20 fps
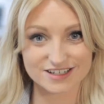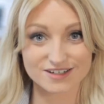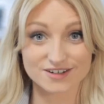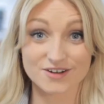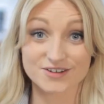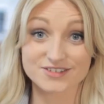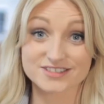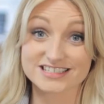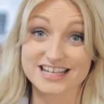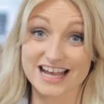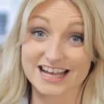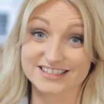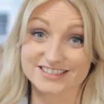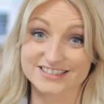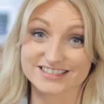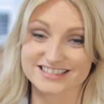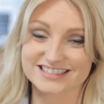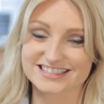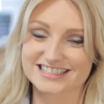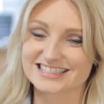Contact
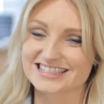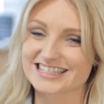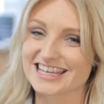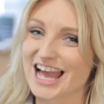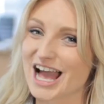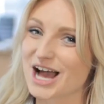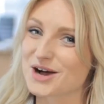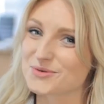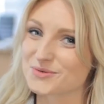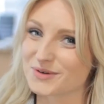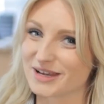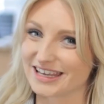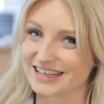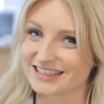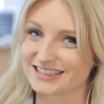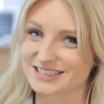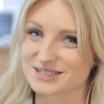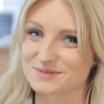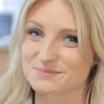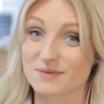us to see how we
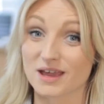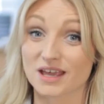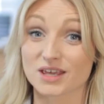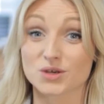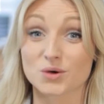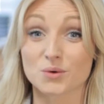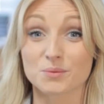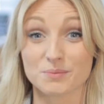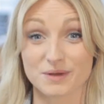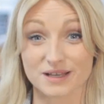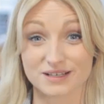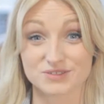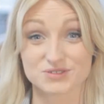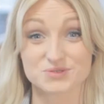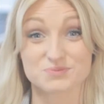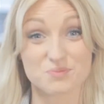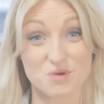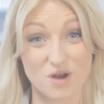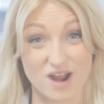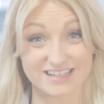can make your bills
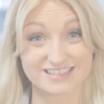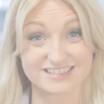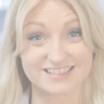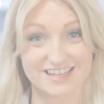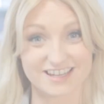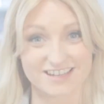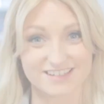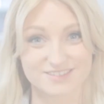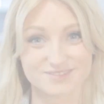brighter.